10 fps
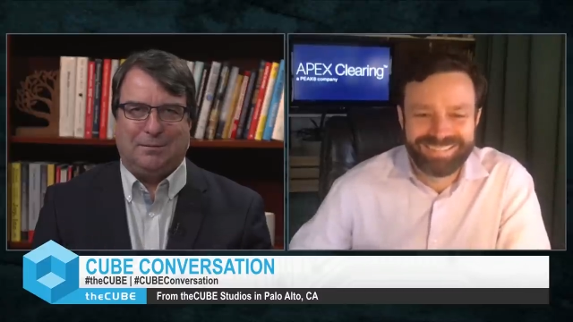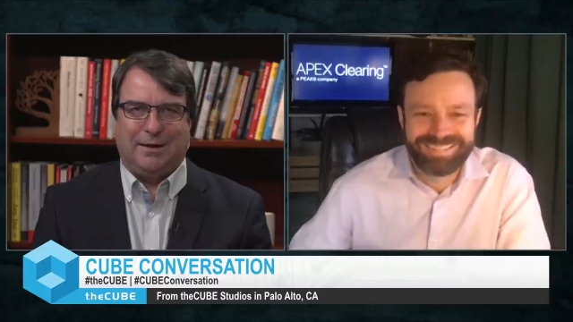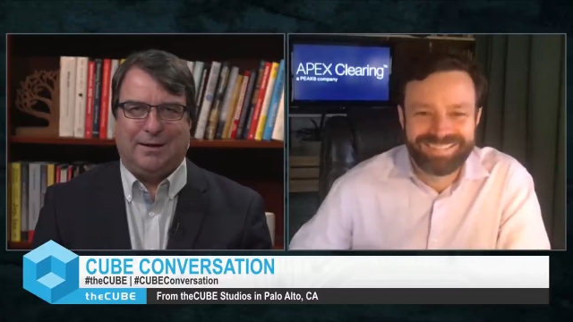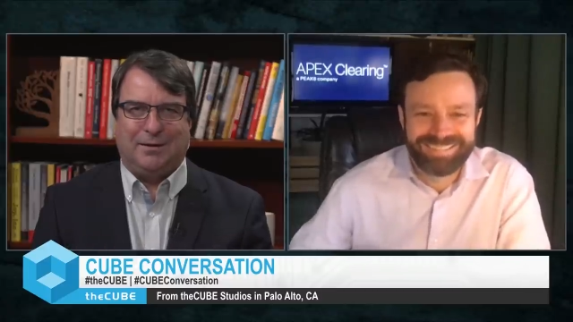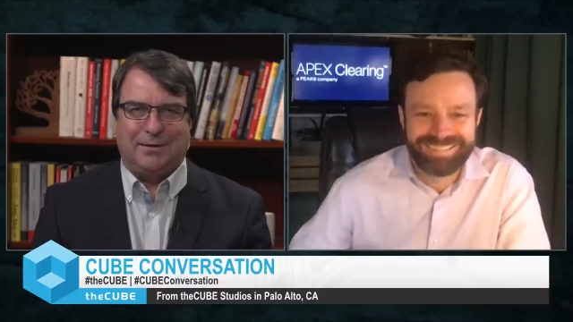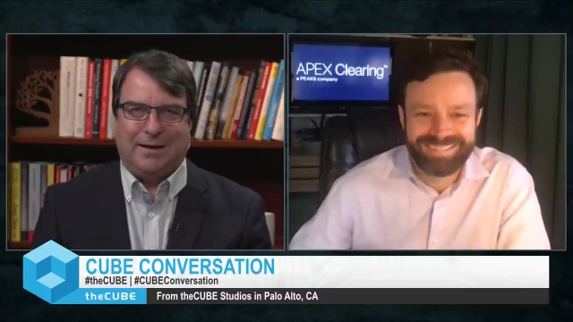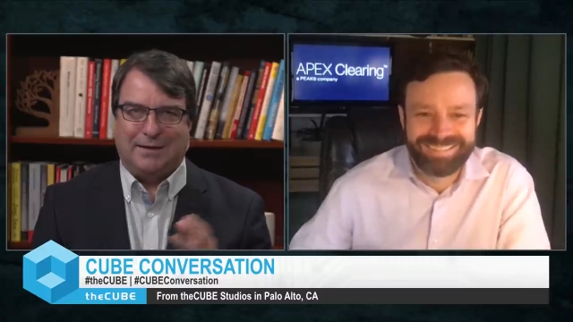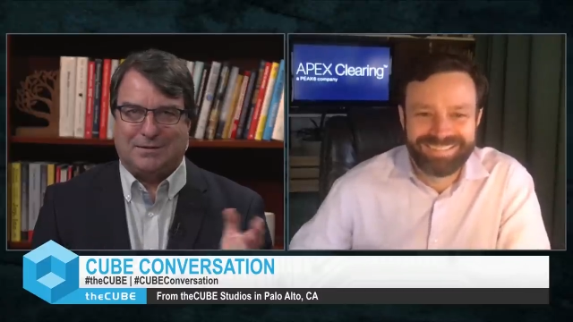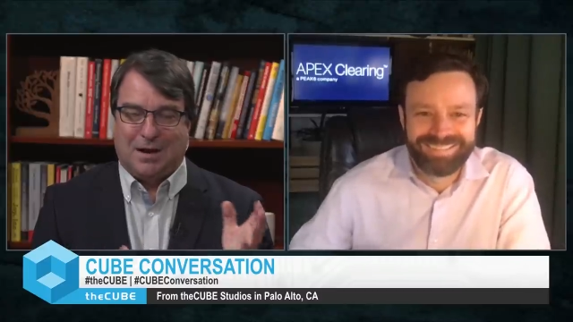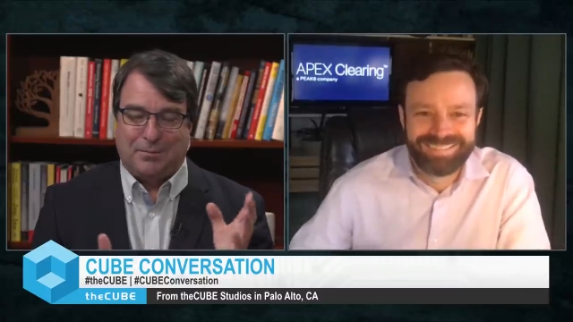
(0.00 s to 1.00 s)
Speaker 1: I'm like, okay,
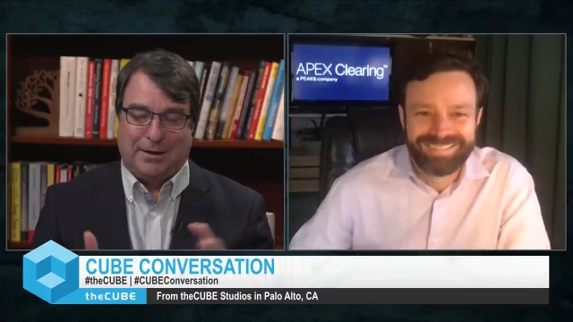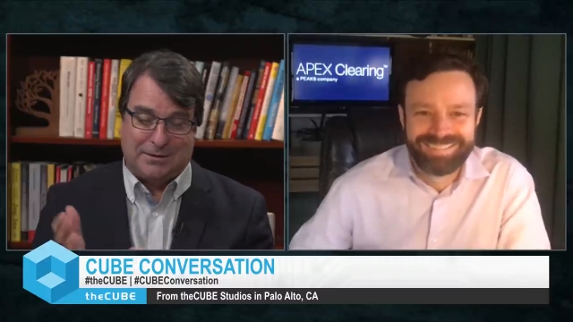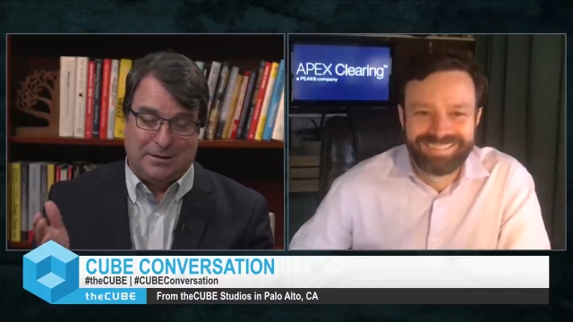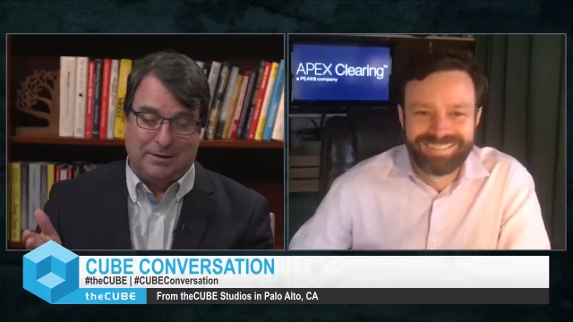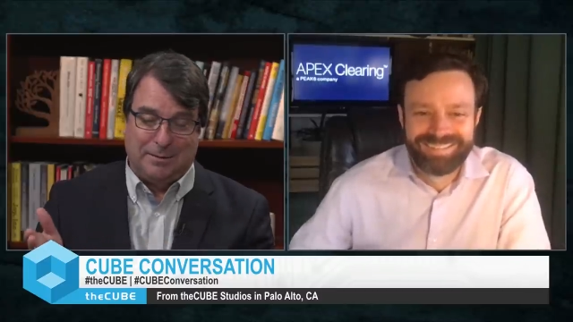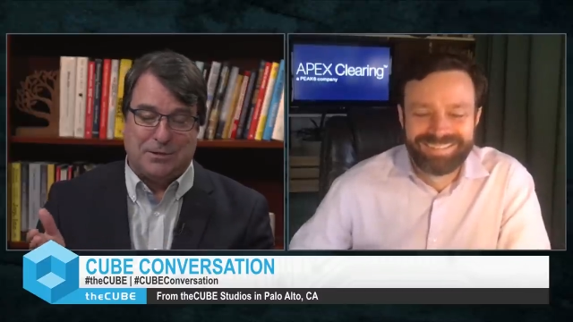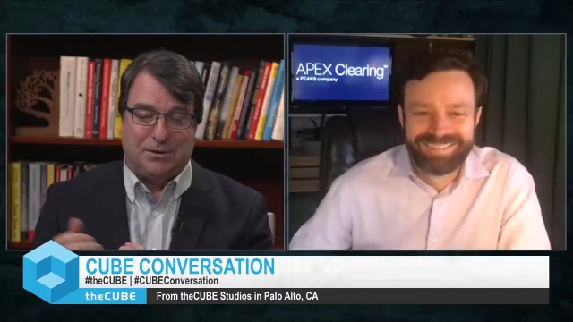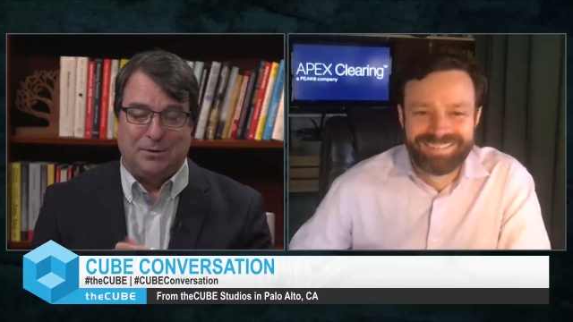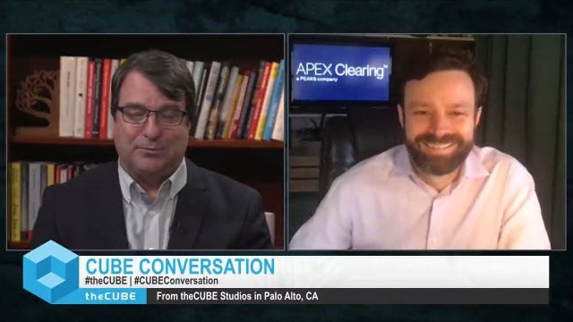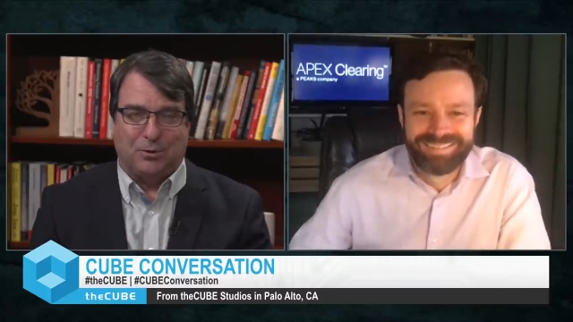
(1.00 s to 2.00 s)
that's Tom Brady still in the
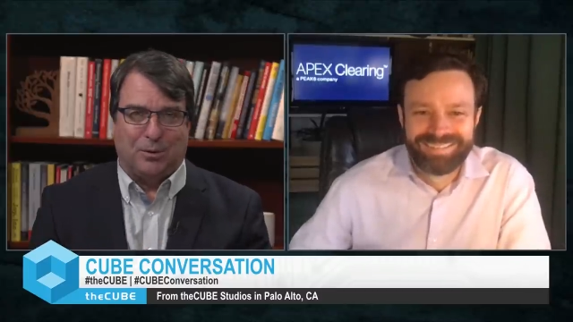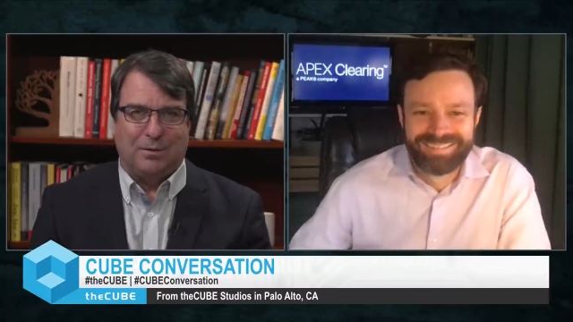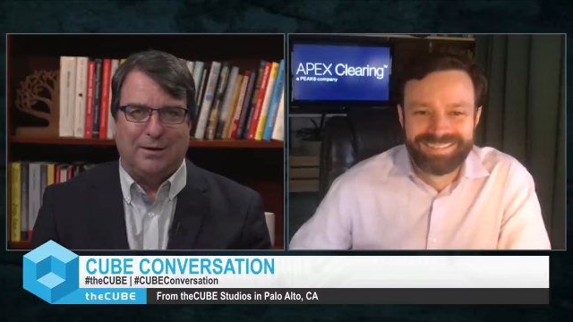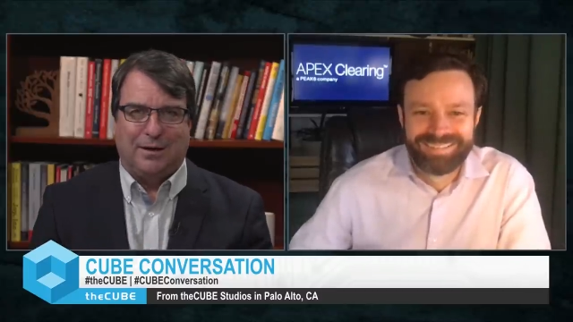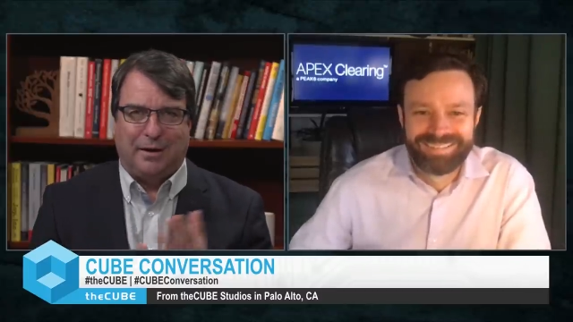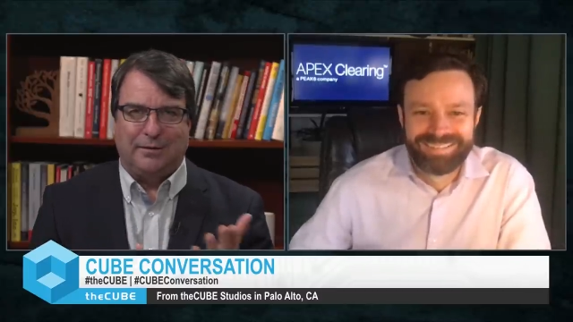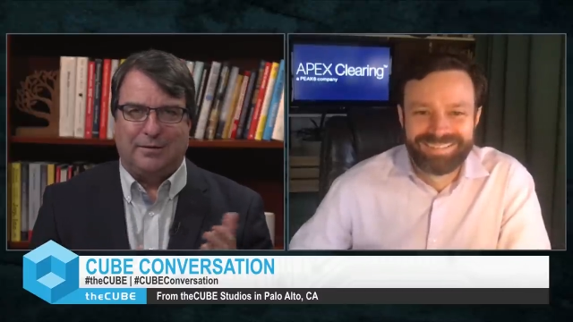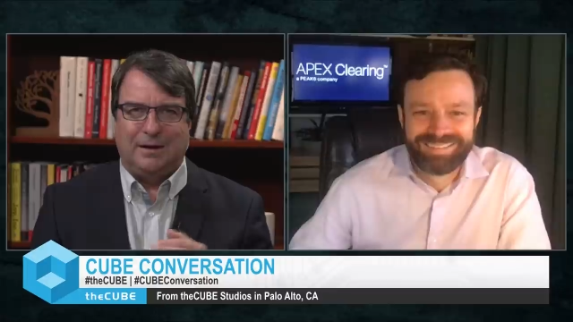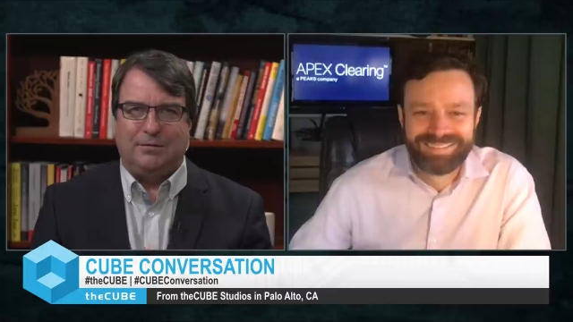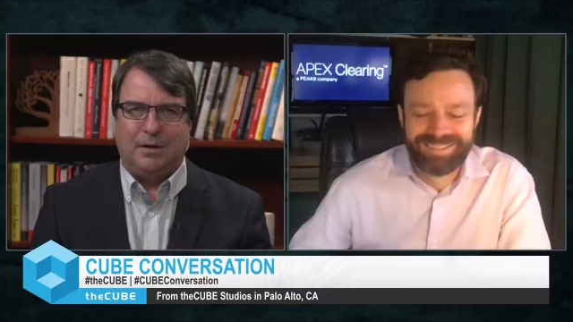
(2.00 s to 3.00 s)
Patriot uniform on the
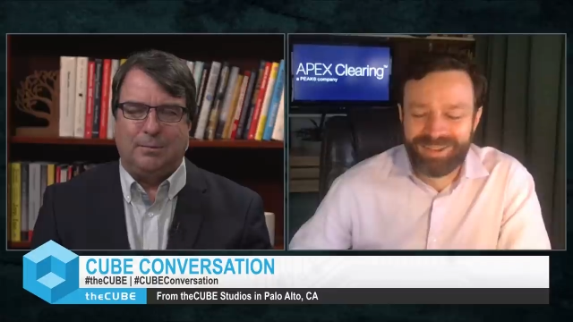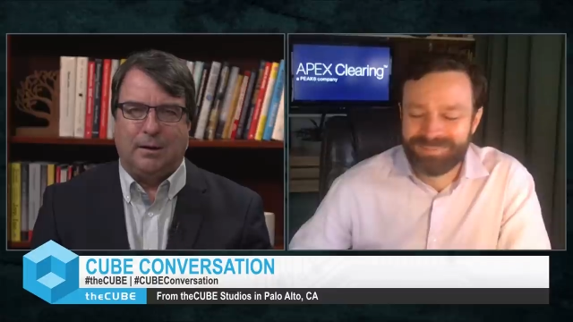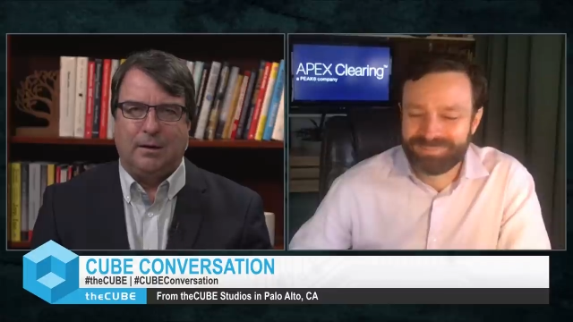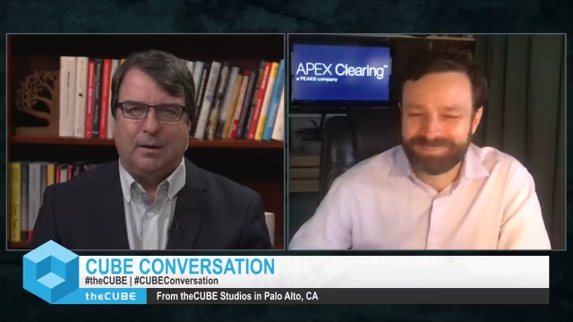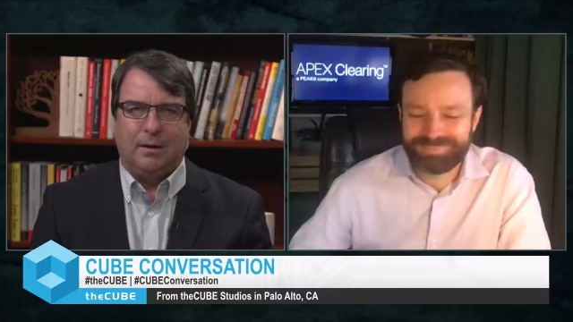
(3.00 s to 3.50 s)
T V. But yep.